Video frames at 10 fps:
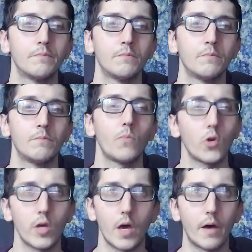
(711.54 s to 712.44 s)
but
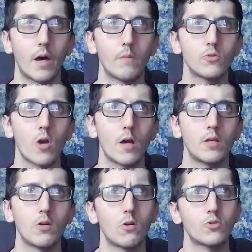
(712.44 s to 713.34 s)
yeah, I'm trying,
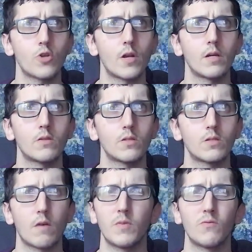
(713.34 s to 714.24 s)
y'all. I'm trying to get this. I've
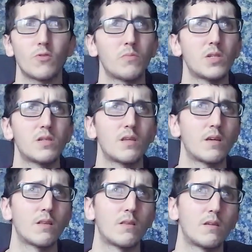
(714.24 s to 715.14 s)
been real busy
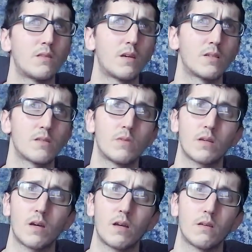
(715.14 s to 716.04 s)
lately. Things have been
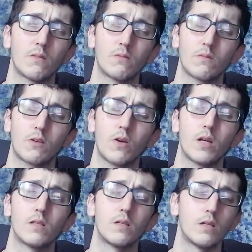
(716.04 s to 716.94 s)
kind of
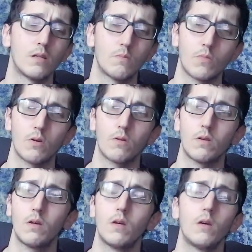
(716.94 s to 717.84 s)
crazy, but
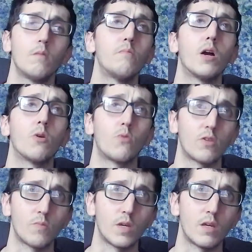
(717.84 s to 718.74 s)
bear with
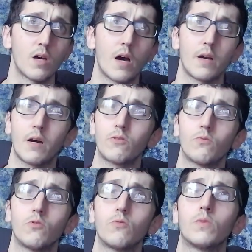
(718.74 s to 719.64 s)
me. I got the
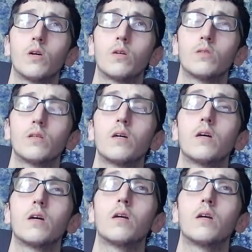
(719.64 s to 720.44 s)
room done today.